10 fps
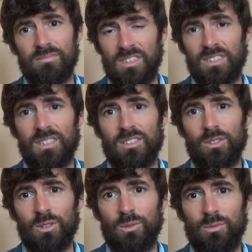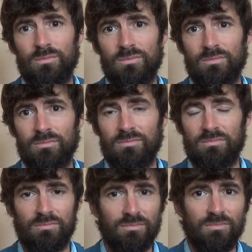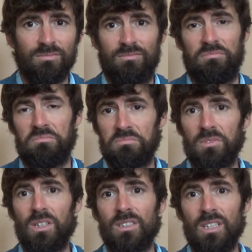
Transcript: Is this true? Well,